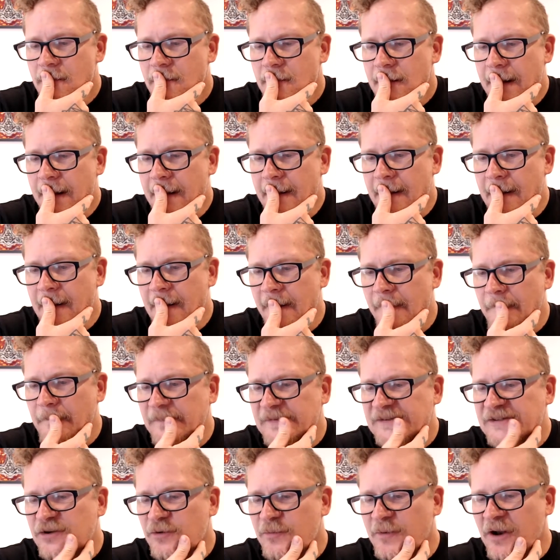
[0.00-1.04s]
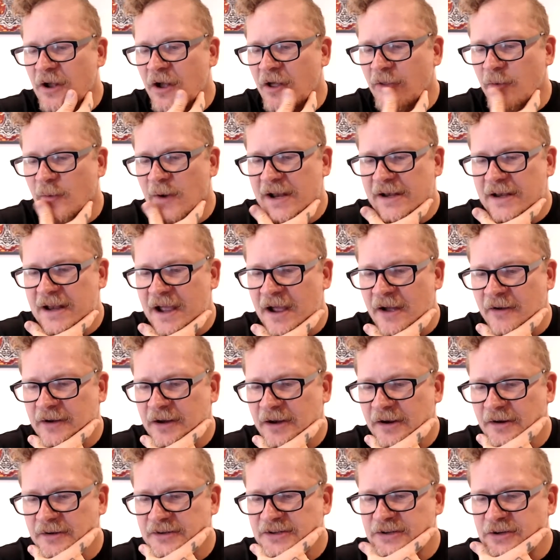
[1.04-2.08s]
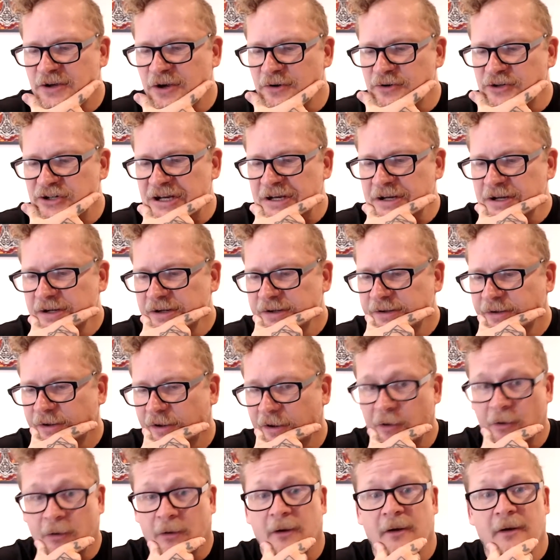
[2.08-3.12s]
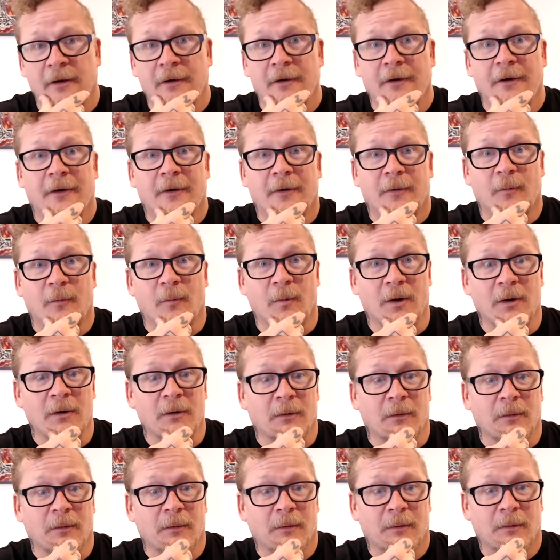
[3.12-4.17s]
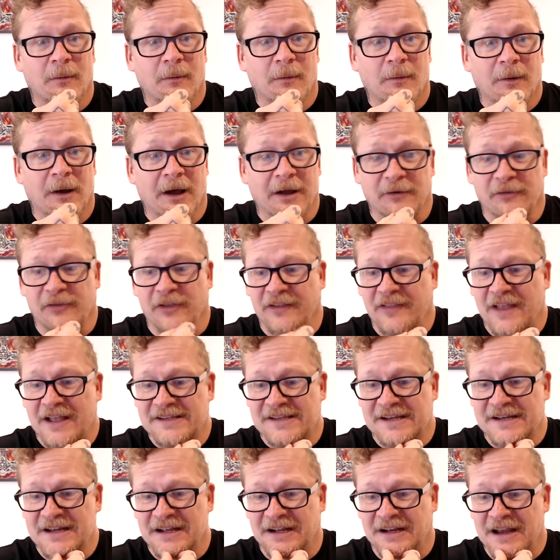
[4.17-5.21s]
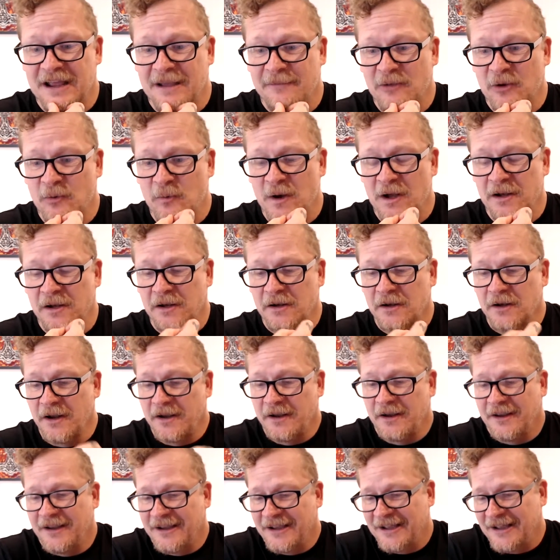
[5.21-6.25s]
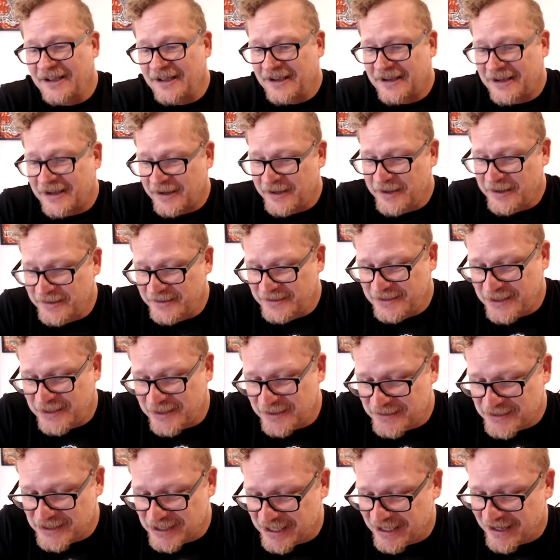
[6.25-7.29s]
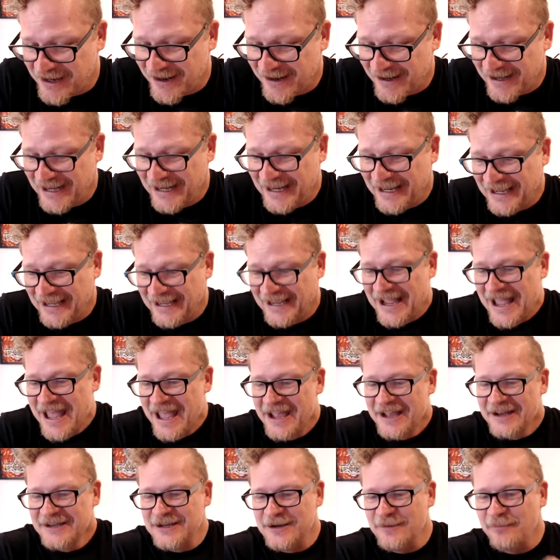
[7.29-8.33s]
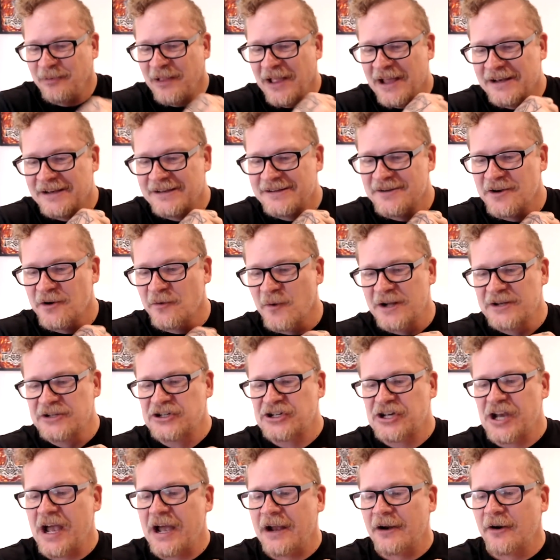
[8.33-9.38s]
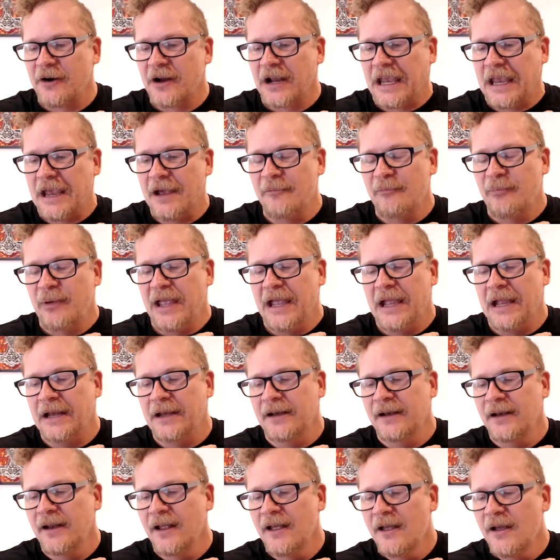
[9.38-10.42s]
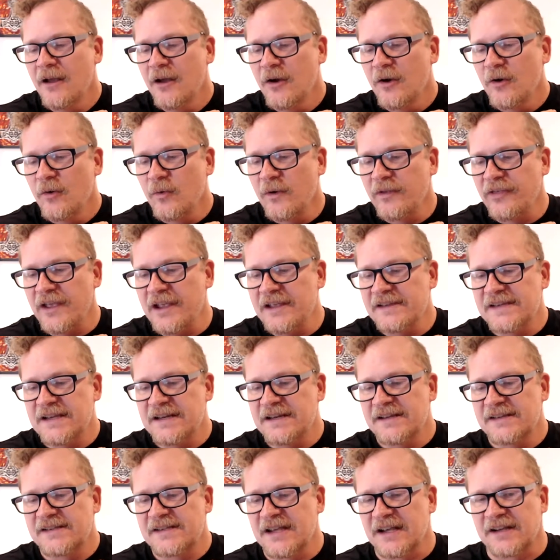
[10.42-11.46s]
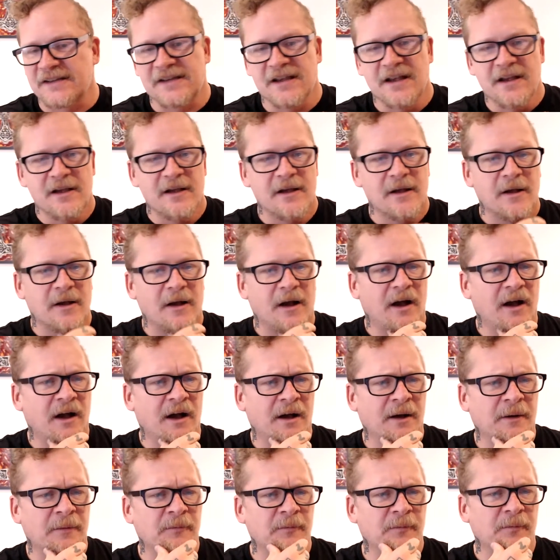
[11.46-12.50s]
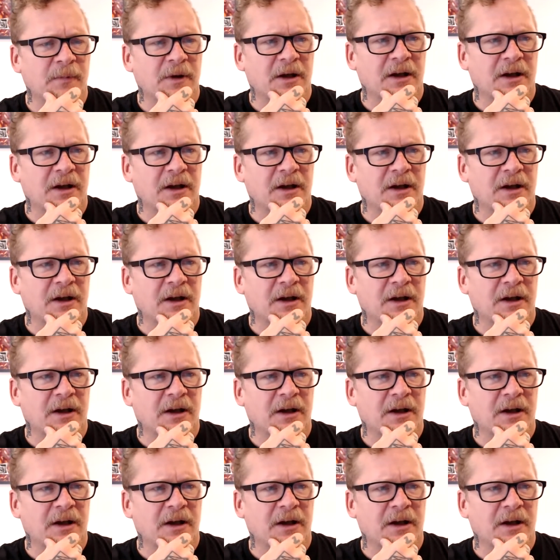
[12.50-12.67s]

Um, zooming all the way down here to Kuchi. Oh, whoa. I don't think that's a nickname you want. Kuchigari. Do you plan to do a one-shot or a campaign with Easy D six? Um...